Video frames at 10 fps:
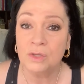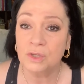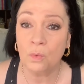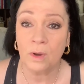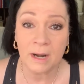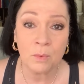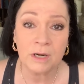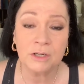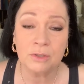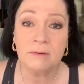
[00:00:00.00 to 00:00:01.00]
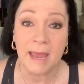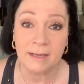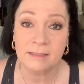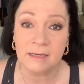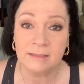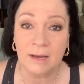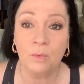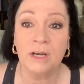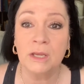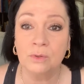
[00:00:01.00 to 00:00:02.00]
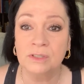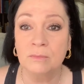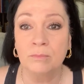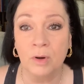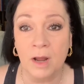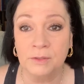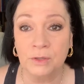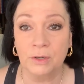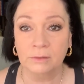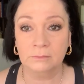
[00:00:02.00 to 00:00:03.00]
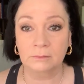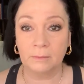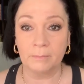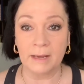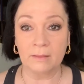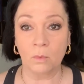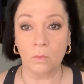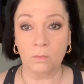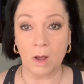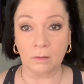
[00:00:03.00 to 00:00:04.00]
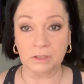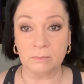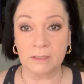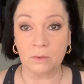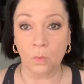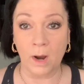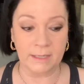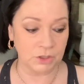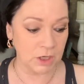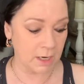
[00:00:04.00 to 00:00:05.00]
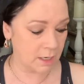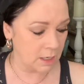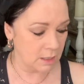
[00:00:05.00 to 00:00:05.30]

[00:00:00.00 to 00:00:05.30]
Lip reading: So what I want to do next is I want to use some bronzer, being the ultimate white chick.